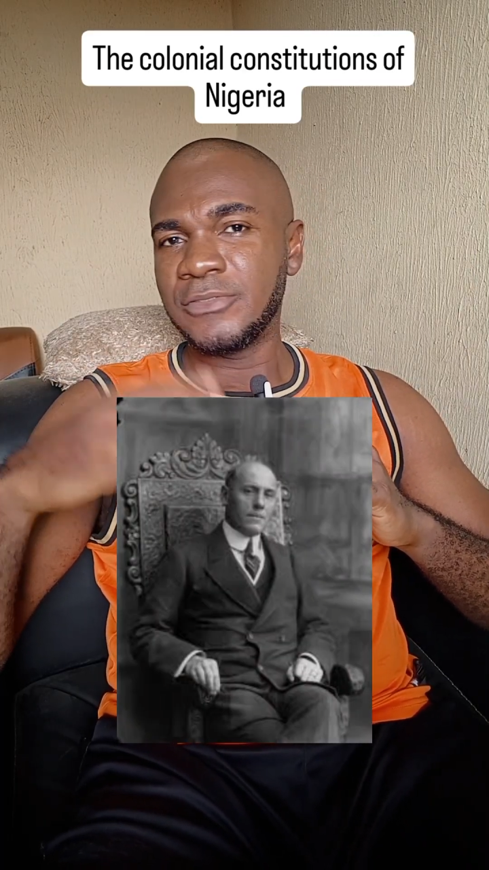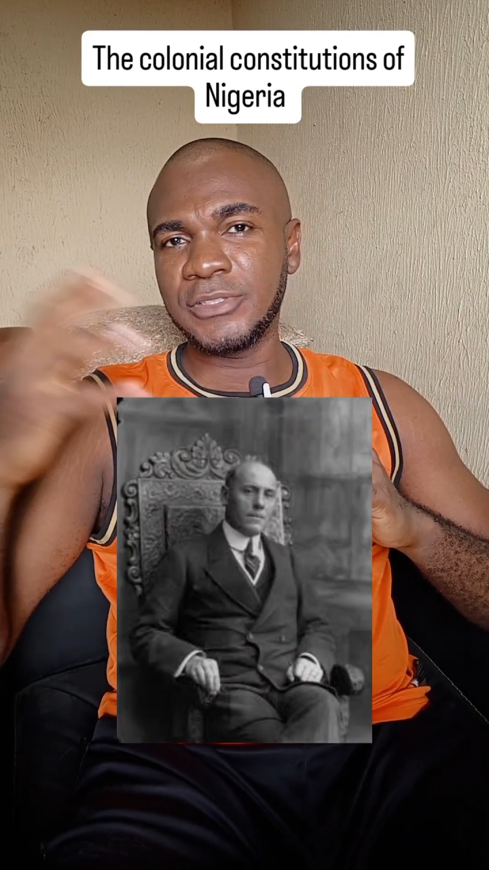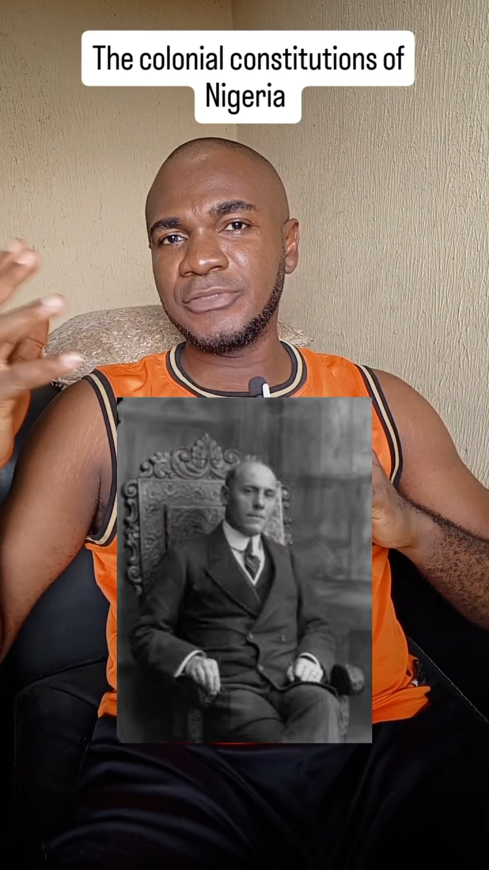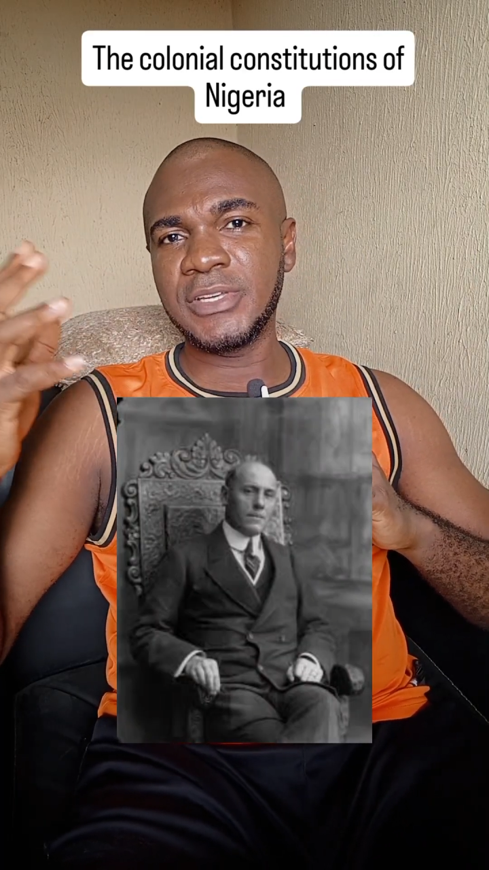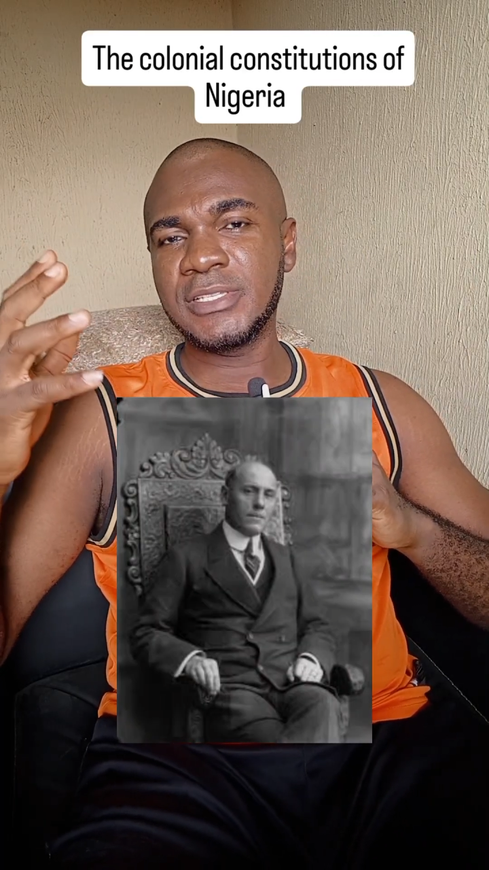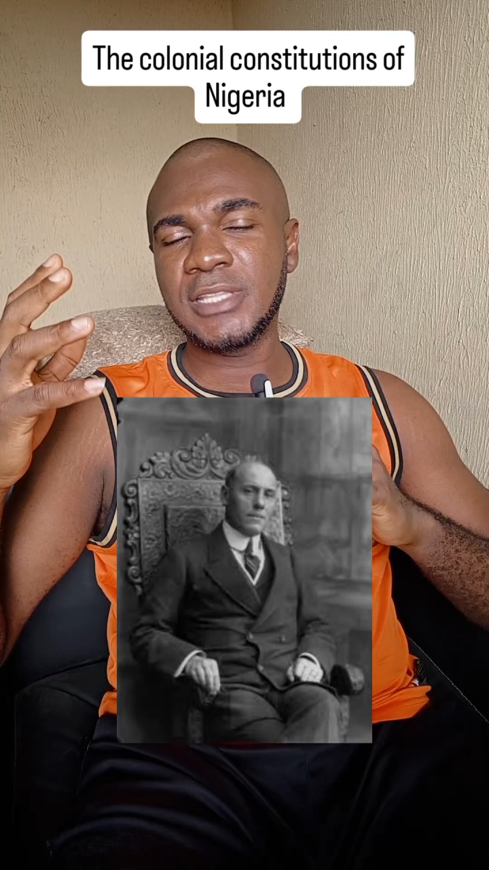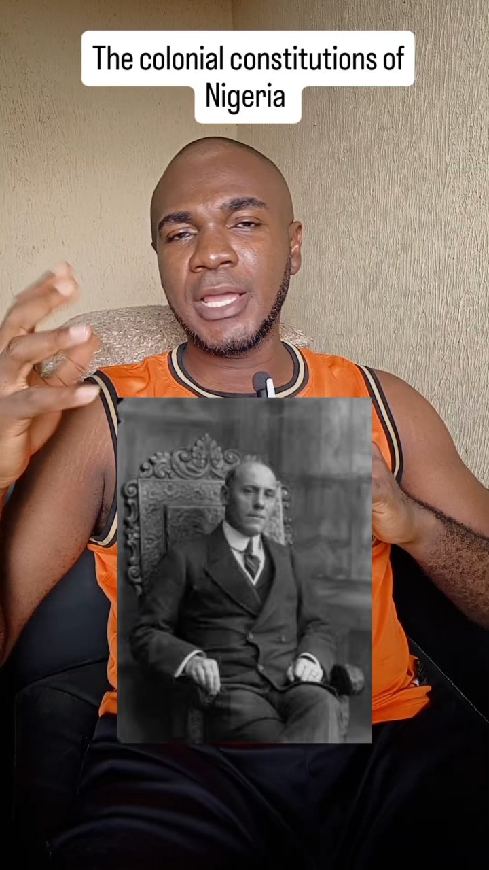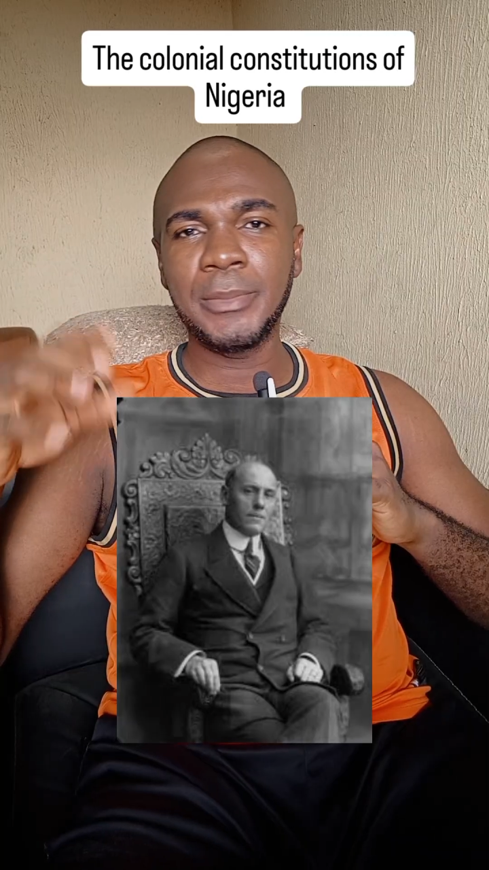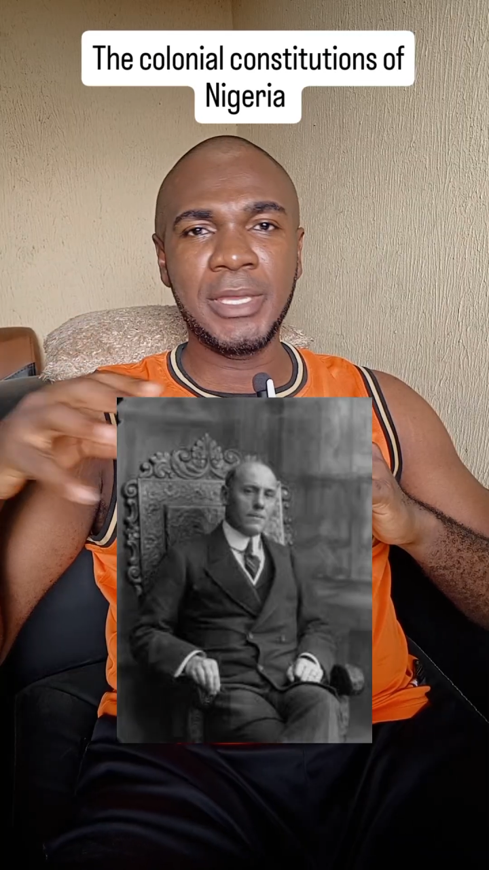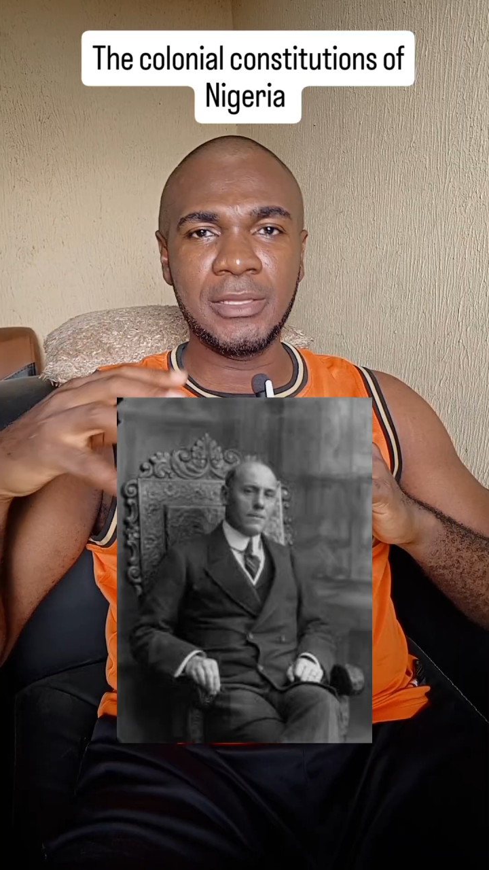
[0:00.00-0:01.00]
For the first
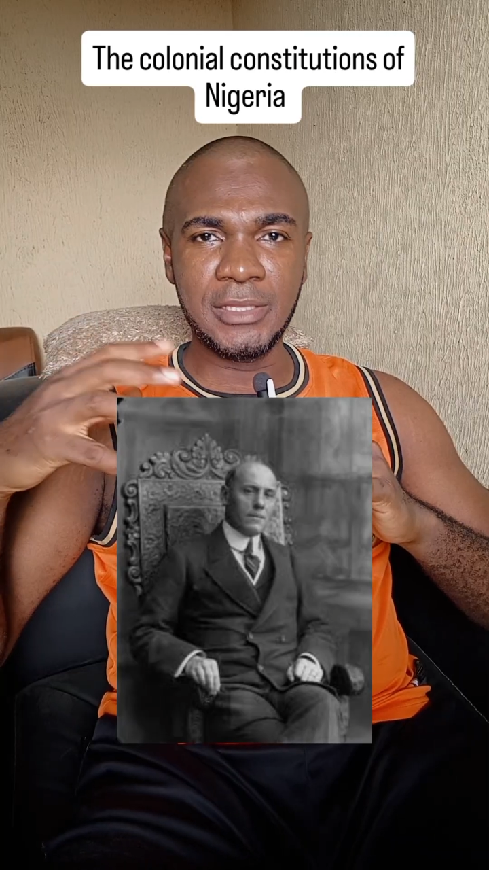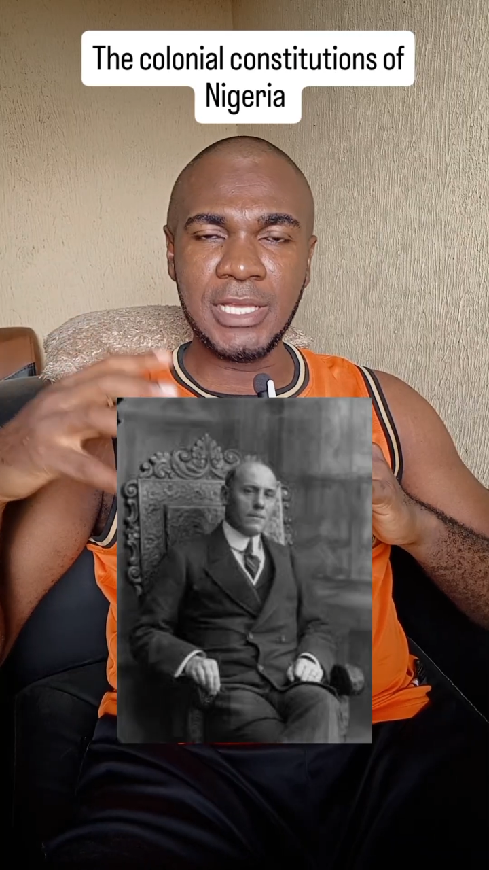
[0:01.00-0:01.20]
time in the